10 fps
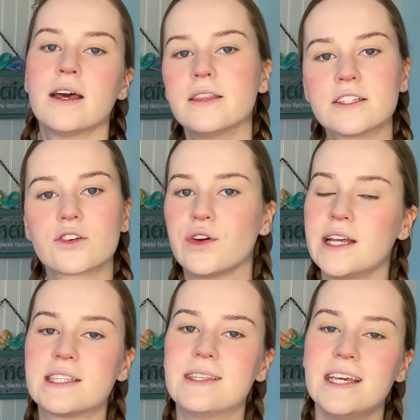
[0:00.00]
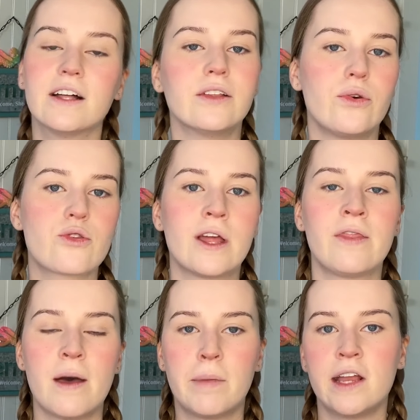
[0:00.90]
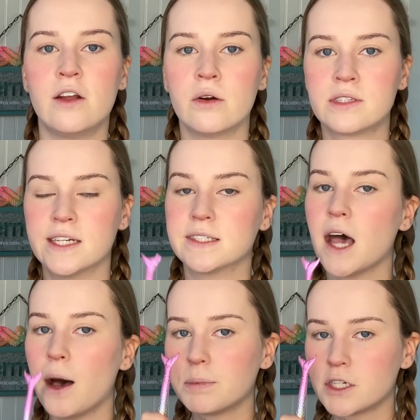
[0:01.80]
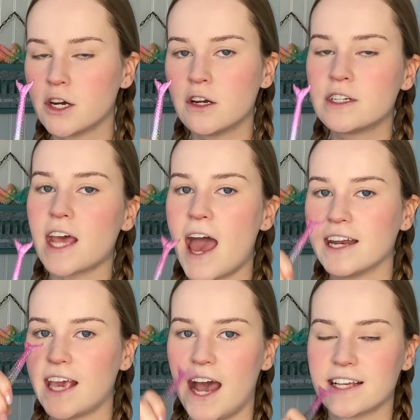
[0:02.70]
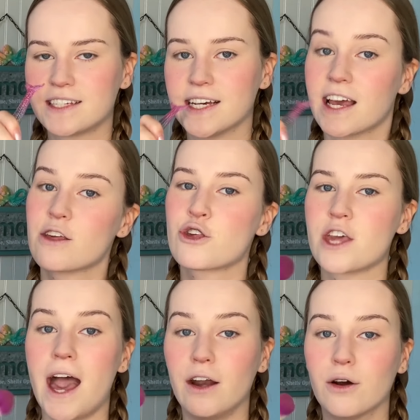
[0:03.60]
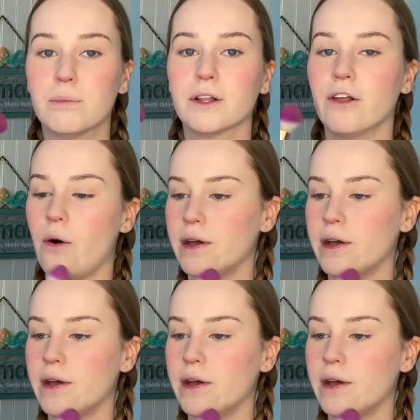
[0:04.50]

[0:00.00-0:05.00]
This creates the illusion that my nose is upturned and casting a shadow below